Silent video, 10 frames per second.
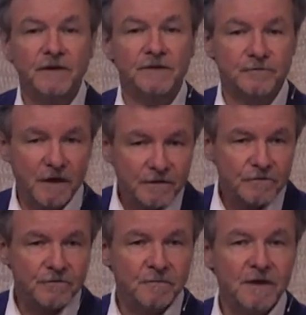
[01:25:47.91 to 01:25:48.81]
I try to
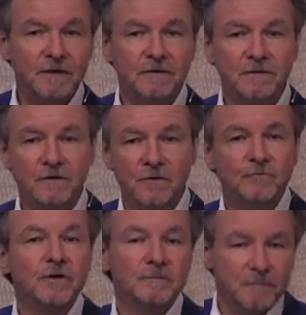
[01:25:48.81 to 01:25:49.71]
do my
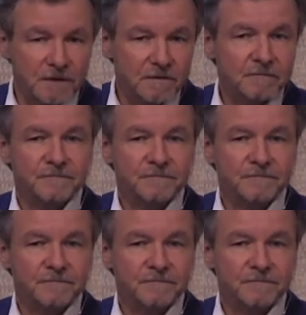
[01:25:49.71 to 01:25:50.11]
homework, but